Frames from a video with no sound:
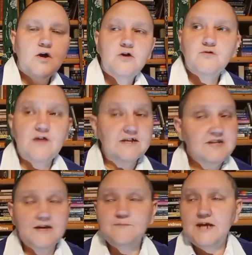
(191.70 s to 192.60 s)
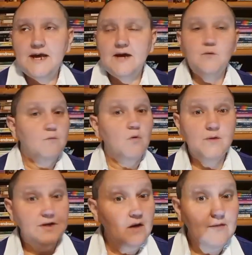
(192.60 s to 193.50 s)
So that same day, we won't go
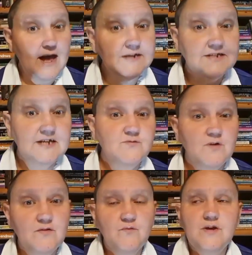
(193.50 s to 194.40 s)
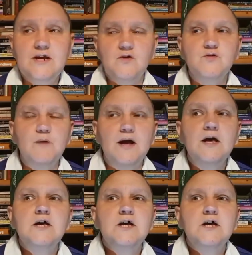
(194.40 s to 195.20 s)
into all that because that's for other videos, but